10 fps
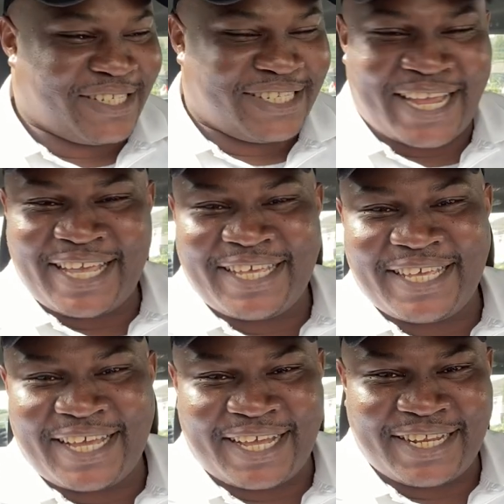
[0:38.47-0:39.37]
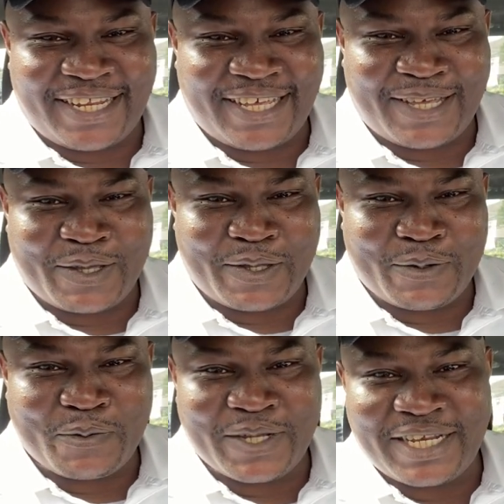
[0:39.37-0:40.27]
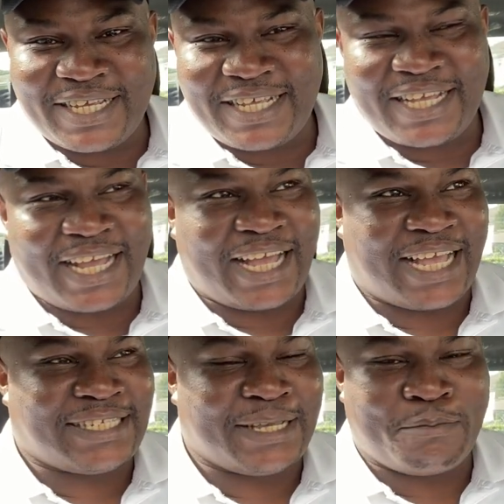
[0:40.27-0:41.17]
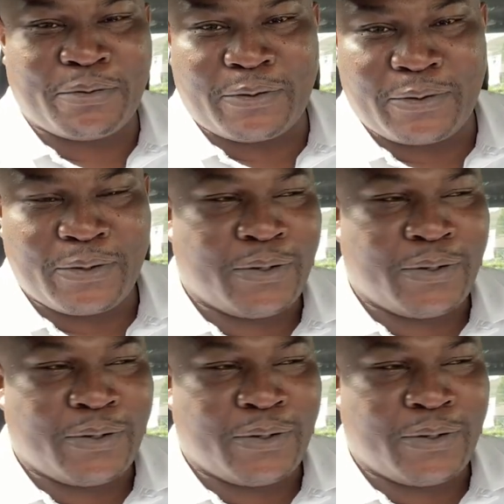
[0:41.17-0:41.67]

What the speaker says: Osagie, and Winnie, Asabor.